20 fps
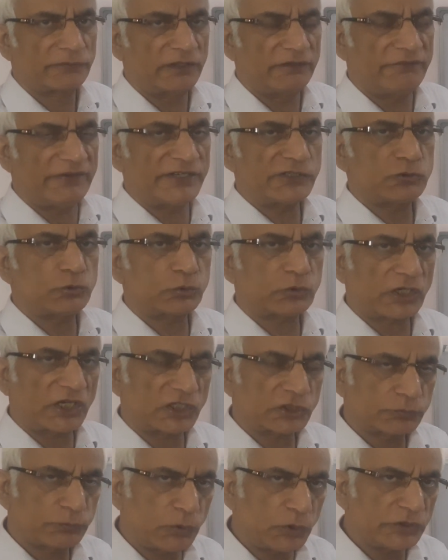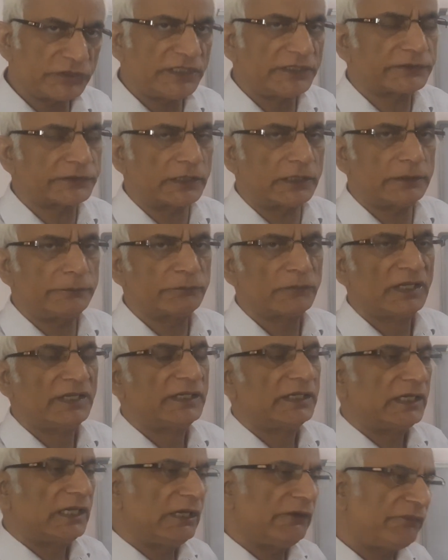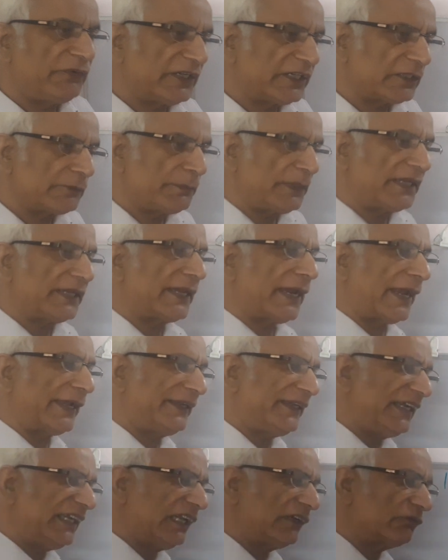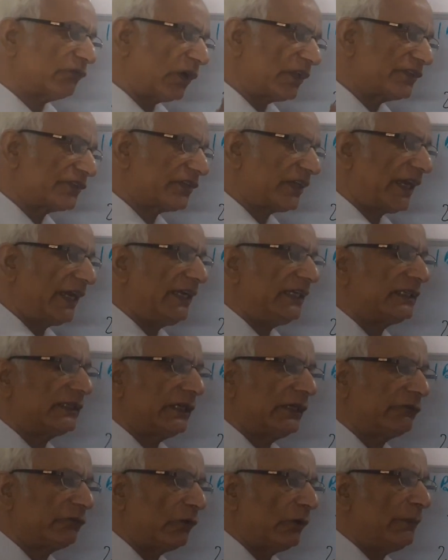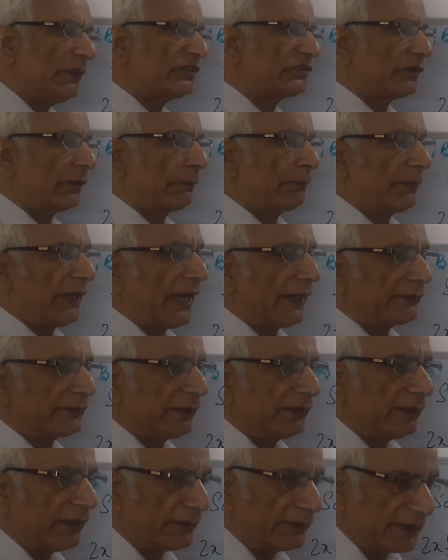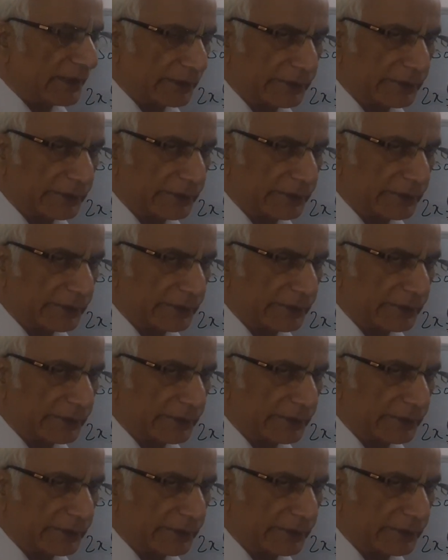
When you transport the term, if it is being added on one side, it will be subtracted on the